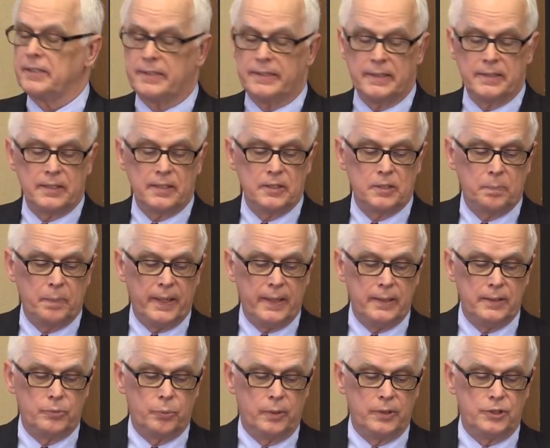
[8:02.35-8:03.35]
assistance
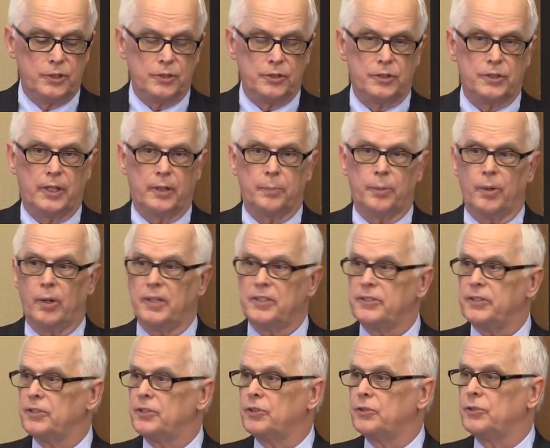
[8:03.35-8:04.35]
piece, which is temporary
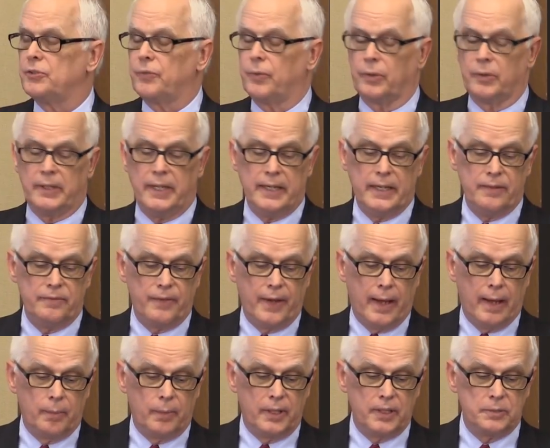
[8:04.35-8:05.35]
assistance for needy
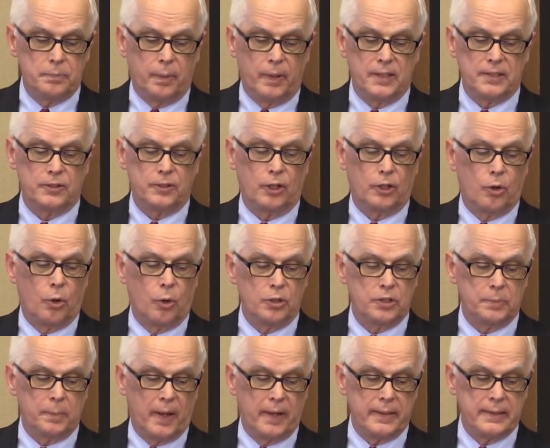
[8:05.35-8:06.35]
families, plus
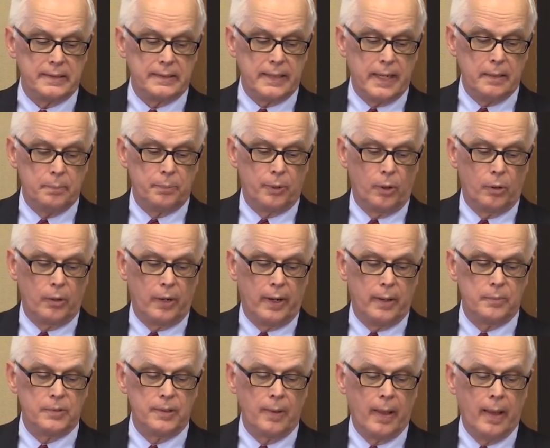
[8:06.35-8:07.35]
corresponding state
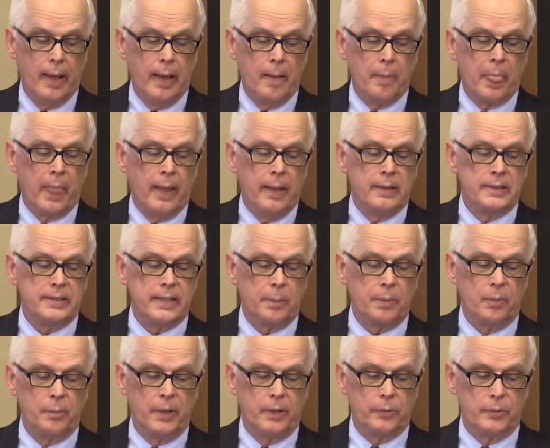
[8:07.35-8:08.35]
programs,
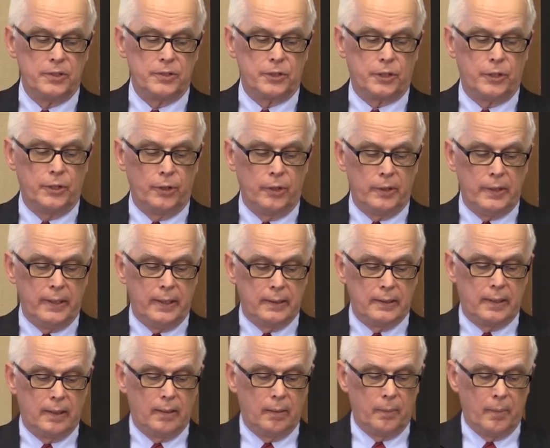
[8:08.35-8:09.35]
supplementary security
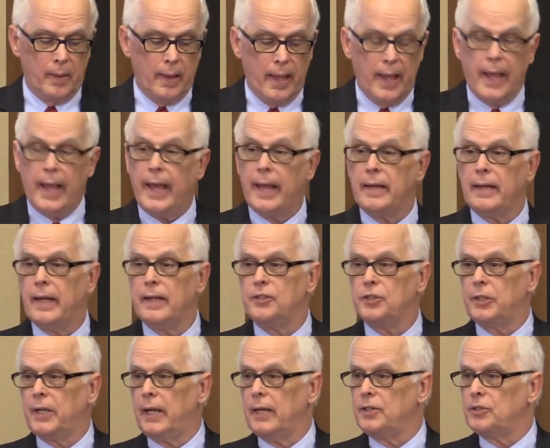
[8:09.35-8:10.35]
income, and
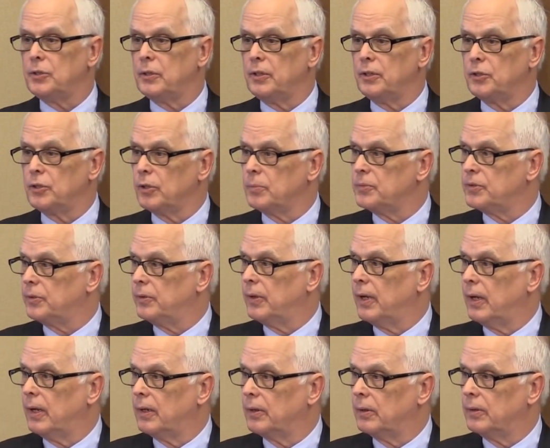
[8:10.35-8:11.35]
education in terms
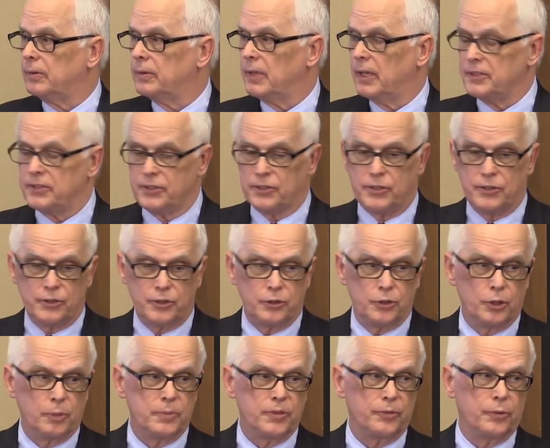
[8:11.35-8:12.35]
of assistance
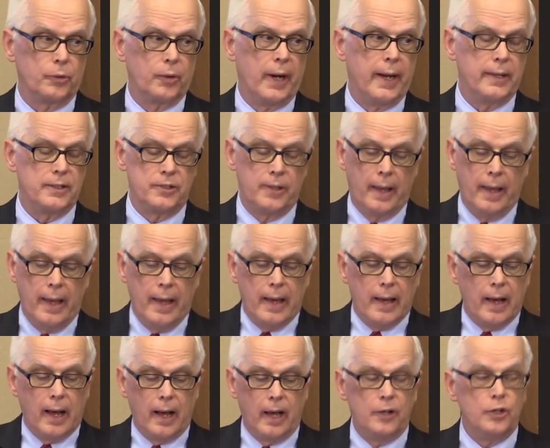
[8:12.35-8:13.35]
in terms of grants.
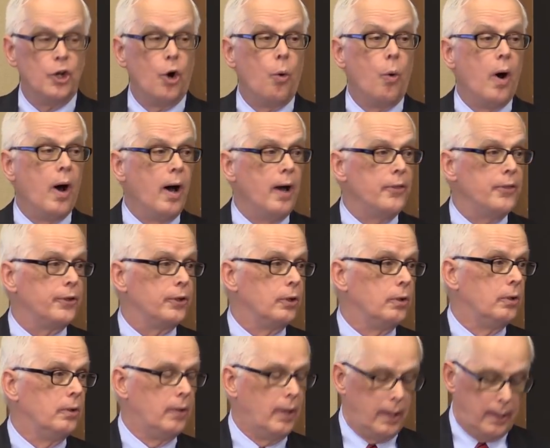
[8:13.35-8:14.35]
No
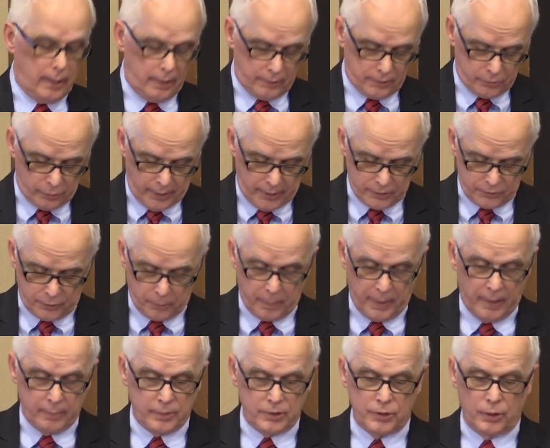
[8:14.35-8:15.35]
other transfer
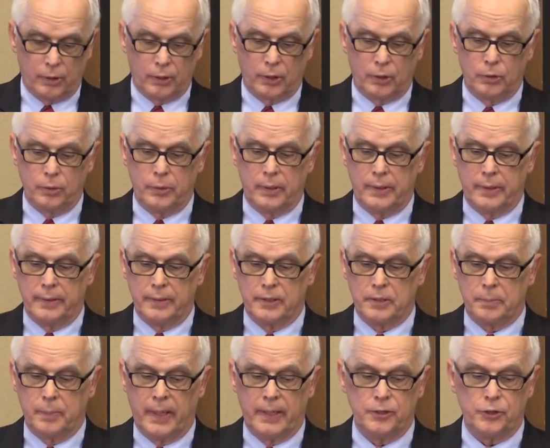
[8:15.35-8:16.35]
payments are included in
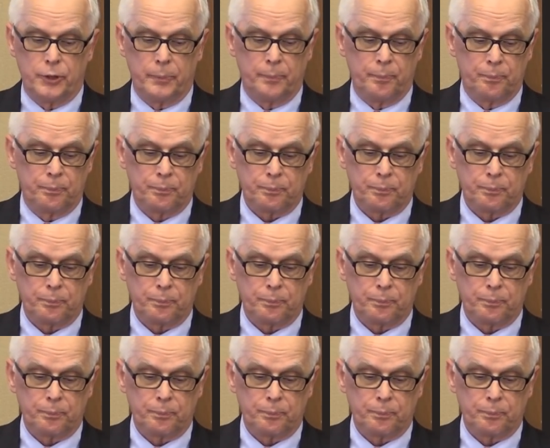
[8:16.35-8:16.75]
this measure.